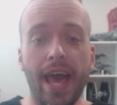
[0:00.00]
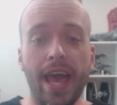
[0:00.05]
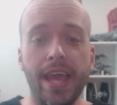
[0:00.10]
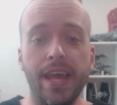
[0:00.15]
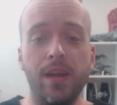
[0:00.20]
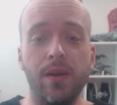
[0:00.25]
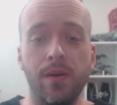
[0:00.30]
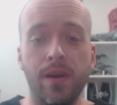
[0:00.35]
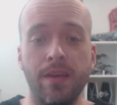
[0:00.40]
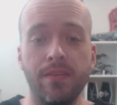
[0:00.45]
How
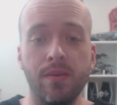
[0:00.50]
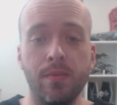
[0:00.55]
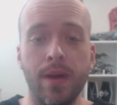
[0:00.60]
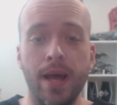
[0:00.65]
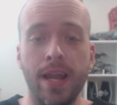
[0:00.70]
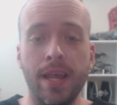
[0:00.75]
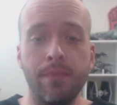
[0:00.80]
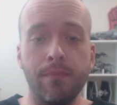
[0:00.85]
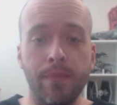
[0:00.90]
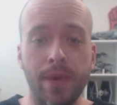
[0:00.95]
you doing,
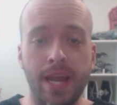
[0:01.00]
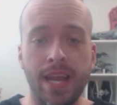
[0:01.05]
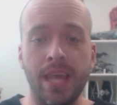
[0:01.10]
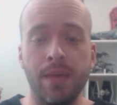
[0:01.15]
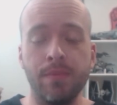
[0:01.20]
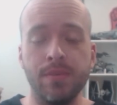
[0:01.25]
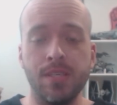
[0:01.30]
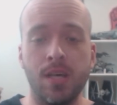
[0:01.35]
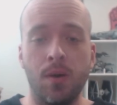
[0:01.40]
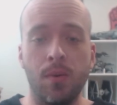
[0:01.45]
everybody? My
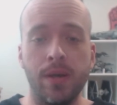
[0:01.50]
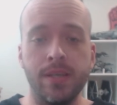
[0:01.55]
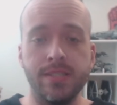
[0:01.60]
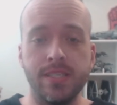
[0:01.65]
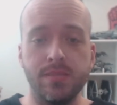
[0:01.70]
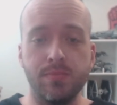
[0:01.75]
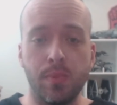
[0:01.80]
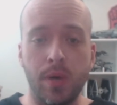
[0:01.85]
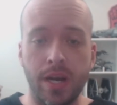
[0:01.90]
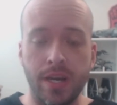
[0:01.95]
name, as always,
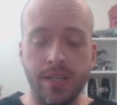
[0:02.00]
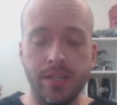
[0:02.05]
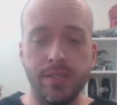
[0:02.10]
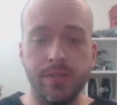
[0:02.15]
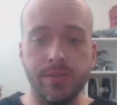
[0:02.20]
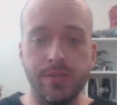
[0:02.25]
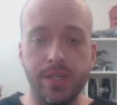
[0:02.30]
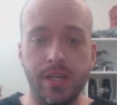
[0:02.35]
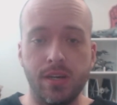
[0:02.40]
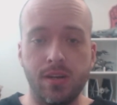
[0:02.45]
is Brandon
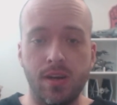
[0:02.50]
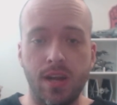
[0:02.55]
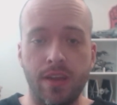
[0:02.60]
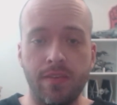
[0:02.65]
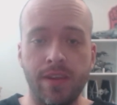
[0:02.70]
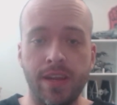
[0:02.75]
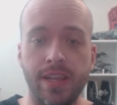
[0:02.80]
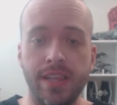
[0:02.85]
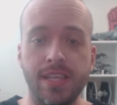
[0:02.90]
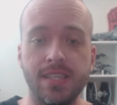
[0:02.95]
Duchier
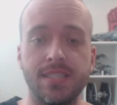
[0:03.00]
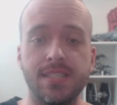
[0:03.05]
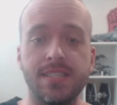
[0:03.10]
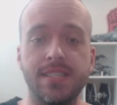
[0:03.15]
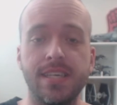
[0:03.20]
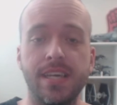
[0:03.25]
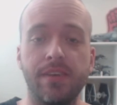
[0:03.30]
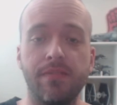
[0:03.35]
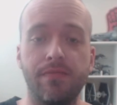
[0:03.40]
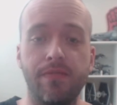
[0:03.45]
Craven, and this is
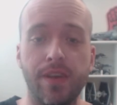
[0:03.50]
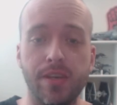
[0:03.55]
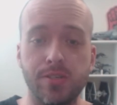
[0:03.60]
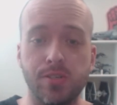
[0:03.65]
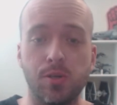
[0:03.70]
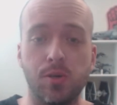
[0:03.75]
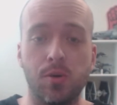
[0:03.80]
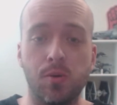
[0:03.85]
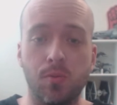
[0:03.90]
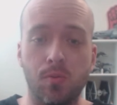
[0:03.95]
the
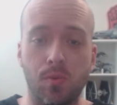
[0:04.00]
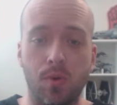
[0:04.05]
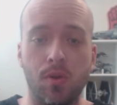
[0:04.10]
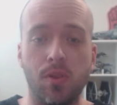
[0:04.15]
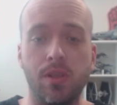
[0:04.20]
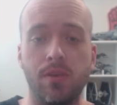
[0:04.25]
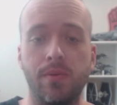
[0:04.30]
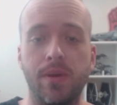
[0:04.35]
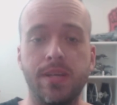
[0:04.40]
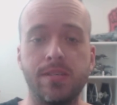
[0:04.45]
official
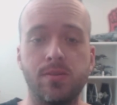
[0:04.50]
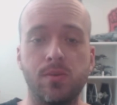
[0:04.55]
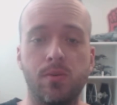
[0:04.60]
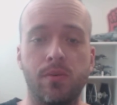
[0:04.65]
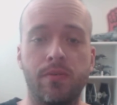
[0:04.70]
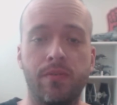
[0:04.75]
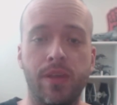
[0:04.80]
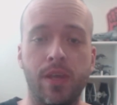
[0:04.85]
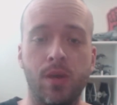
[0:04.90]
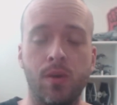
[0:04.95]
Rolling Wrestling
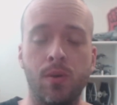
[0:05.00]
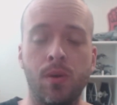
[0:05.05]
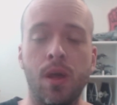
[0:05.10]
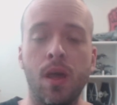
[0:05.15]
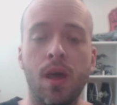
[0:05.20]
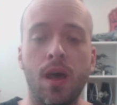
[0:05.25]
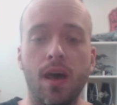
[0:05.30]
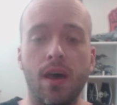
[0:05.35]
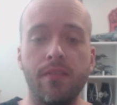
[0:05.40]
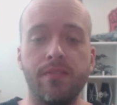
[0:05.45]
review
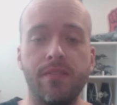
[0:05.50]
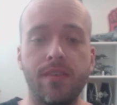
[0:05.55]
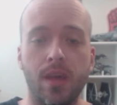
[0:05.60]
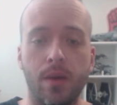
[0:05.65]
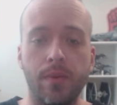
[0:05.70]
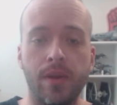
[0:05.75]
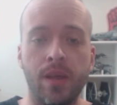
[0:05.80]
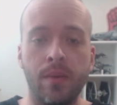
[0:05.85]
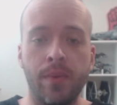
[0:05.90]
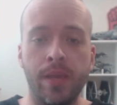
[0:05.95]
of
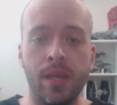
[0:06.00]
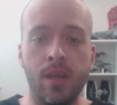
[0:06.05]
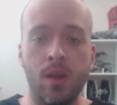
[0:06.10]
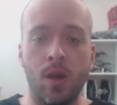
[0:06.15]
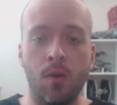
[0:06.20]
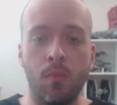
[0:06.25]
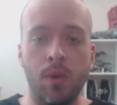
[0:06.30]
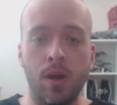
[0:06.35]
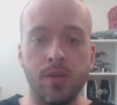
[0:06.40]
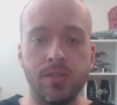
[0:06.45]
WWE
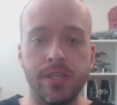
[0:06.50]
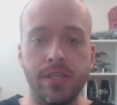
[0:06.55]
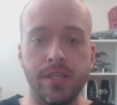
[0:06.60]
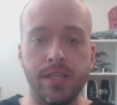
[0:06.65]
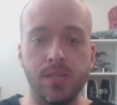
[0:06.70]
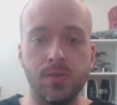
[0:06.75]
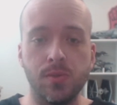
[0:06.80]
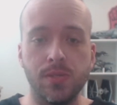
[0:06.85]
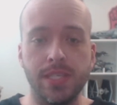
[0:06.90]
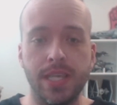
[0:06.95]
No Mercy.
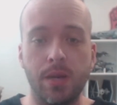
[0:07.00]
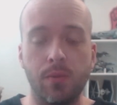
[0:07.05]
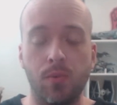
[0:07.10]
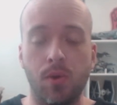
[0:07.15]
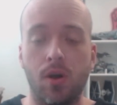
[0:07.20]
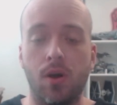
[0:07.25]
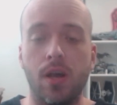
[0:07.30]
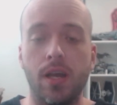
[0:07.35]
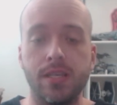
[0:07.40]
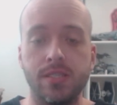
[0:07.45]
This was a
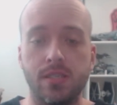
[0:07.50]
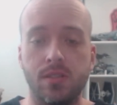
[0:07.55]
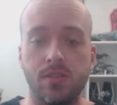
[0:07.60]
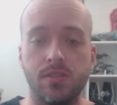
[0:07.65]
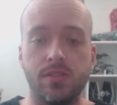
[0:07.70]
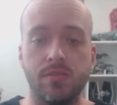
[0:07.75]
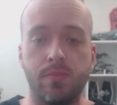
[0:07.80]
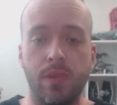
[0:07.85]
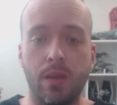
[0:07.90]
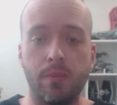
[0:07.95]
Raw
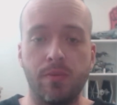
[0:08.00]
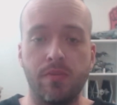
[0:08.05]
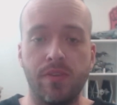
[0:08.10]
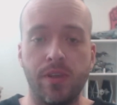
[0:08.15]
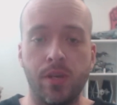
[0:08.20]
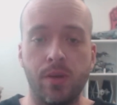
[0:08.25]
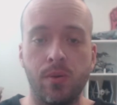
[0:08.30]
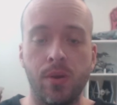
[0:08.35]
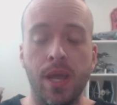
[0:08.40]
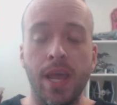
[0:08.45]
exclusive
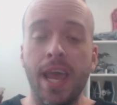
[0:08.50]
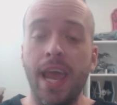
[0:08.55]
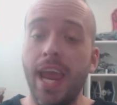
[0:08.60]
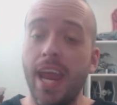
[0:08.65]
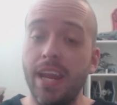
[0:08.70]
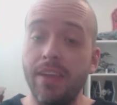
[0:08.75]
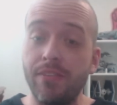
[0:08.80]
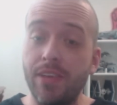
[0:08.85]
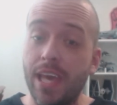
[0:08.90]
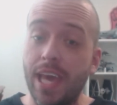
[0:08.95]
pay-per-view,
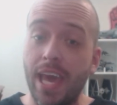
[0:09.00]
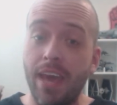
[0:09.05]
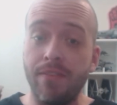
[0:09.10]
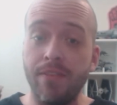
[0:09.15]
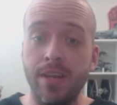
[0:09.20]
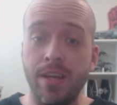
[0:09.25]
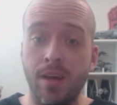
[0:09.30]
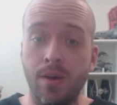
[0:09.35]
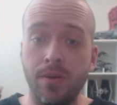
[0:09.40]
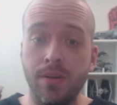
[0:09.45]
and if you
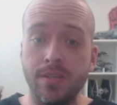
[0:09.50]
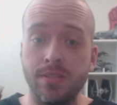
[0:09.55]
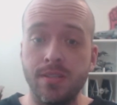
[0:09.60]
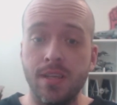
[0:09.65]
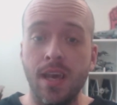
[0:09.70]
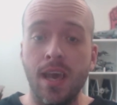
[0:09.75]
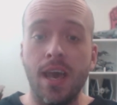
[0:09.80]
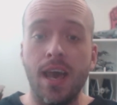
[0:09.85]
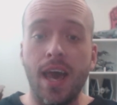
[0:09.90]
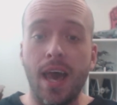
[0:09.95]
haven't noticed,
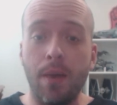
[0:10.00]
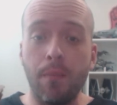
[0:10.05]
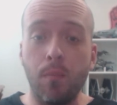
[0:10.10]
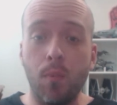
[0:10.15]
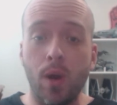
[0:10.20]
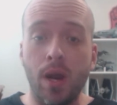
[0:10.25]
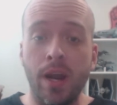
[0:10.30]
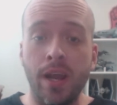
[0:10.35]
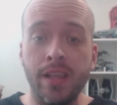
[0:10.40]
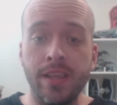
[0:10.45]
I'm
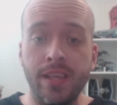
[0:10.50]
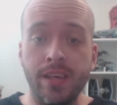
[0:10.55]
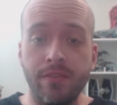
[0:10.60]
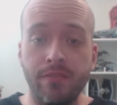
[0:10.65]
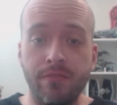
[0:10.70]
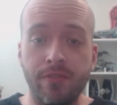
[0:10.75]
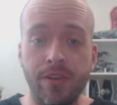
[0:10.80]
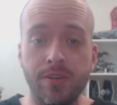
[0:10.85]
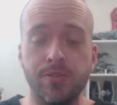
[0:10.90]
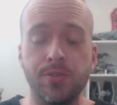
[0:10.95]
wearing the
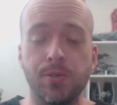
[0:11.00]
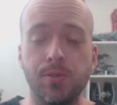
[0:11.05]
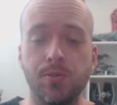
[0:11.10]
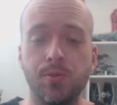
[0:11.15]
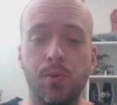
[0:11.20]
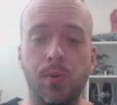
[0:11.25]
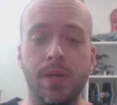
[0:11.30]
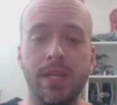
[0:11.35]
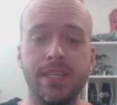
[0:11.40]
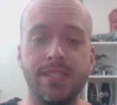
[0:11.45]
official
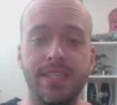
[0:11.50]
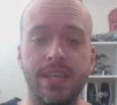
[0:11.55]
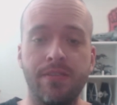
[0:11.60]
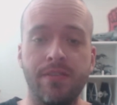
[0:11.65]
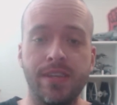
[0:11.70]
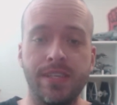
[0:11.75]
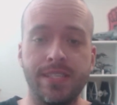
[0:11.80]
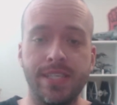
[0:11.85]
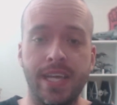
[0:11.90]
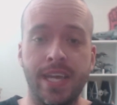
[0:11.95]

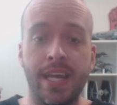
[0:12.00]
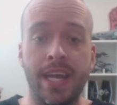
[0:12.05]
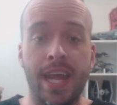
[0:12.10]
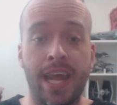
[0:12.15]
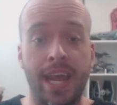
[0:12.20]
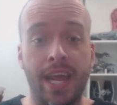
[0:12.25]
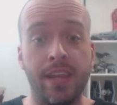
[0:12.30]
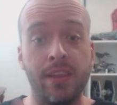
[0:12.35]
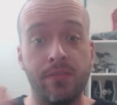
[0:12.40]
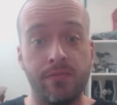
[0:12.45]
2017
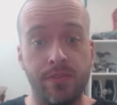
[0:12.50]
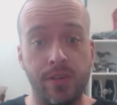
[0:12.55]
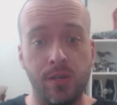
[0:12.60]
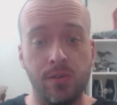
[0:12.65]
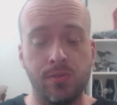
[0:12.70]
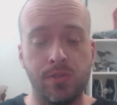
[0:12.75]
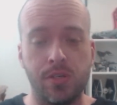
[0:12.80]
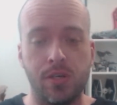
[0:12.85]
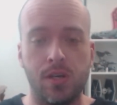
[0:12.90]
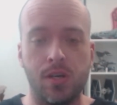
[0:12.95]
and the
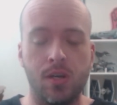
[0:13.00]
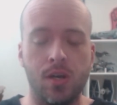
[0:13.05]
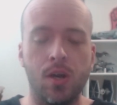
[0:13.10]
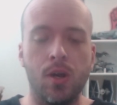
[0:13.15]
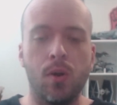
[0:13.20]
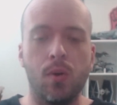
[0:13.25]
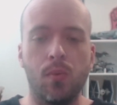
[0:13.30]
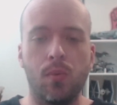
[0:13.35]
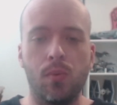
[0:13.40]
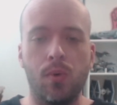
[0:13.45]
future
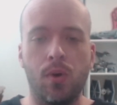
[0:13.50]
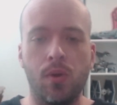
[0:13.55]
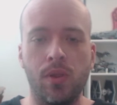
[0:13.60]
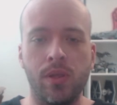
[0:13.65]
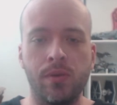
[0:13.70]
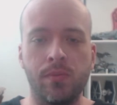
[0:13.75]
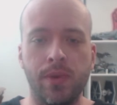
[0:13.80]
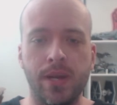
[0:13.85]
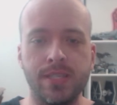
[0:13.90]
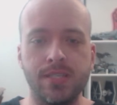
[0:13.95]

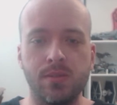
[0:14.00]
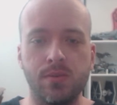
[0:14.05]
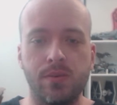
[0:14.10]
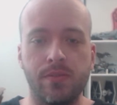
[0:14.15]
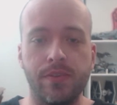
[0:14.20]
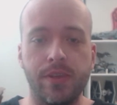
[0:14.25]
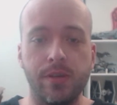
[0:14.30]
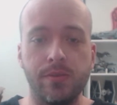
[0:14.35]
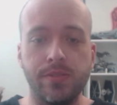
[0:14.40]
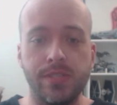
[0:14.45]
Rolling Wrestling
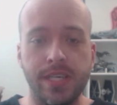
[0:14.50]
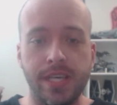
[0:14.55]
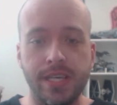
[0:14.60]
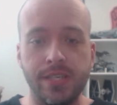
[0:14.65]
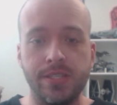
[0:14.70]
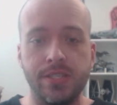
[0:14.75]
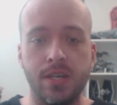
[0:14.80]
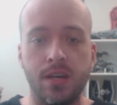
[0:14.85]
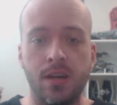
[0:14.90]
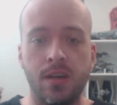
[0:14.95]
review
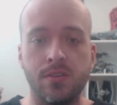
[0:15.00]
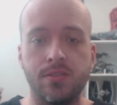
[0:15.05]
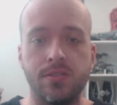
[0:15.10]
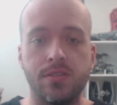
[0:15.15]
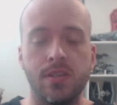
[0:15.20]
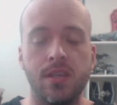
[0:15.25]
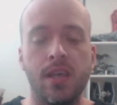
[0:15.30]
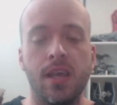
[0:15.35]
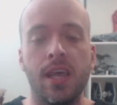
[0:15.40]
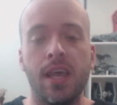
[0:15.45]

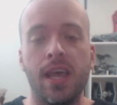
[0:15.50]
t-shirts.